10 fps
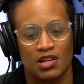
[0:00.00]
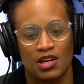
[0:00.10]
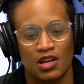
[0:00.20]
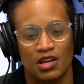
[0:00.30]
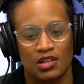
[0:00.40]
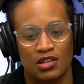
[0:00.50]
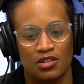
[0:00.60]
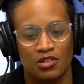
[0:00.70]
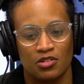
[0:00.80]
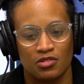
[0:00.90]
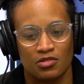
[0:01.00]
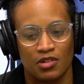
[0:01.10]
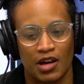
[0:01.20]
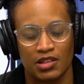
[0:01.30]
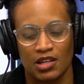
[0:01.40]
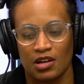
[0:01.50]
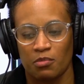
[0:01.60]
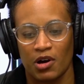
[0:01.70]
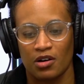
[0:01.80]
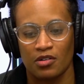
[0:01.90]
And, you know, I think
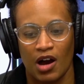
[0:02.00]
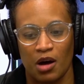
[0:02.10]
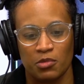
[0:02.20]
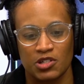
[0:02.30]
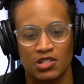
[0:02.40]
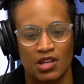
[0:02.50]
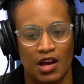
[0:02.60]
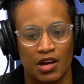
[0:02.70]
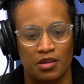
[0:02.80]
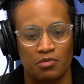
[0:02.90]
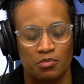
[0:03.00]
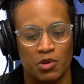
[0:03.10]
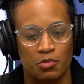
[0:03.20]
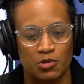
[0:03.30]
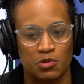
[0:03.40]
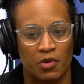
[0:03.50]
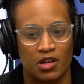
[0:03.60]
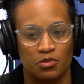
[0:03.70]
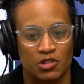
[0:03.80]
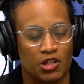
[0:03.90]
about how much time people
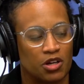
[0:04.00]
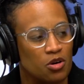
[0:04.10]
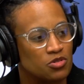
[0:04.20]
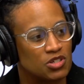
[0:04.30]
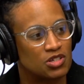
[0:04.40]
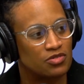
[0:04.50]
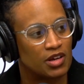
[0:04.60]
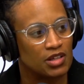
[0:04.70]
spend with their coaches, right?